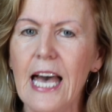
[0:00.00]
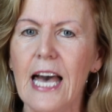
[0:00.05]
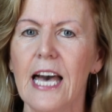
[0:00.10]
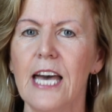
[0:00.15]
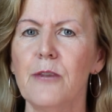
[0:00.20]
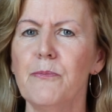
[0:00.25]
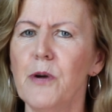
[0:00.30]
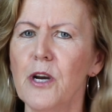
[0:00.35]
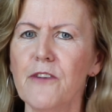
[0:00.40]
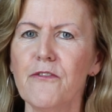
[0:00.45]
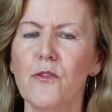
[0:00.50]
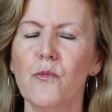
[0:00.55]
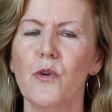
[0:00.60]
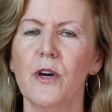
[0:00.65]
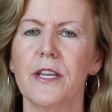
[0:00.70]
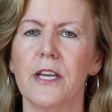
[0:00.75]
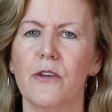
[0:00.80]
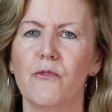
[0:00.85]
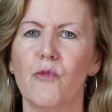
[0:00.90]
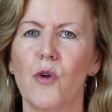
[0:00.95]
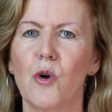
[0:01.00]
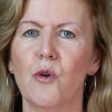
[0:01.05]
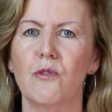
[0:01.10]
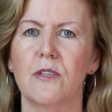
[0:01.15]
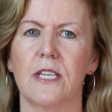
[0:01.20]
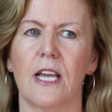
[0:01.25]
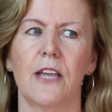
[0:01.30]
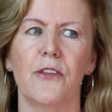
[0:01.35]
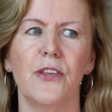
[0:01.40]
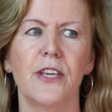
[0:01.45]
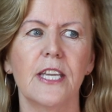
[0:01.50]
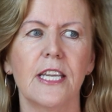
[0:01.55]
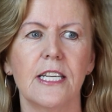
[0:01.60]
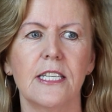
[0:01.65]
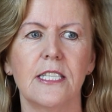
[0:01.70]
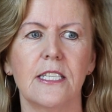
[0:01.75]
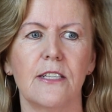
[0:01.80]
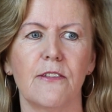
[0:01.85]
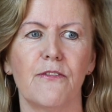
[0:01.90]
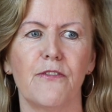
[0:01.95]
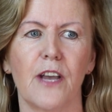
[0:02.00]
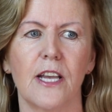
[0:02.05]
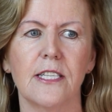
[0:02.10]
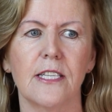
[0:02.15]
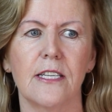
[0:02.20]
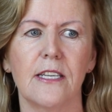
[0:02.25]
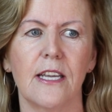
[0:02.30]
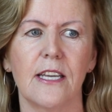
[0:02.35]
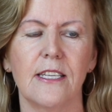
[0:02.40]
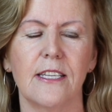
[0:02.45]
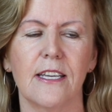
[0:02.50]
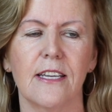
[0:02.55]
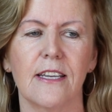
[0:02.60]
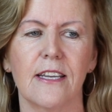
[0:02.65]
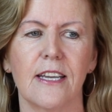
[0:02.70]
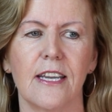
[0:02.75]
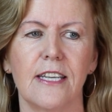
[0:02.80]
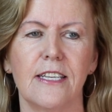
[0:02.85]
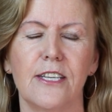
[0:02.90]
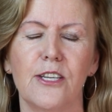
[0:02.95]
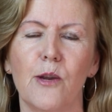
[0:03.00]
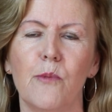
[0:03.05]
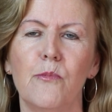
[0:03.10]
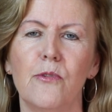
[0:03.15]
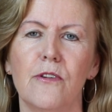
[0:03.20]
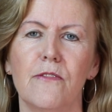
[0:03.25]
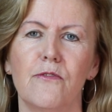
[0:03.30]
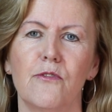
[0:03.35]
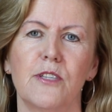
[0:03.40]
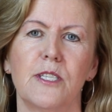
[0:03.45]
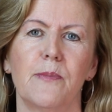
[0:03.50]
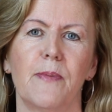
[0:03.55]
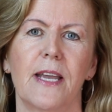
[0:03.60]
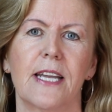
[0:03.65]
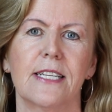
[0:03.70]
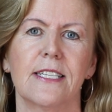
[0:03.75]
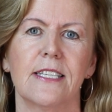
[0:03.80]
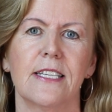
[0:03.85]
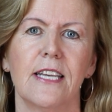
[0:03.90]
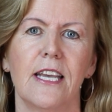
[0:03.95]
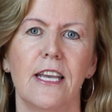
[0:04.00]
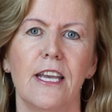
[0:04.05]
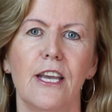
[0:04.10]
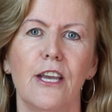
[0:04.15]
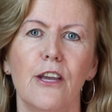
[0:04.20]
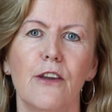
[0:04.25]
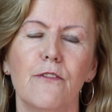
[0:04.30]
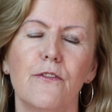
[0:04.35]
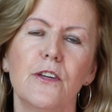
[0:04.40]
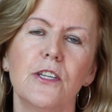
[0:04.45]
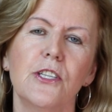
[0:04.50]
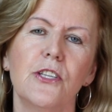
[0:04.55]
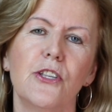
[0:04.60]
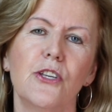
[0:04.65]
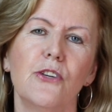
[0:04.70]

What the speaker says: And apart from what I wrote, I think it's fascinating in a number of respects. First,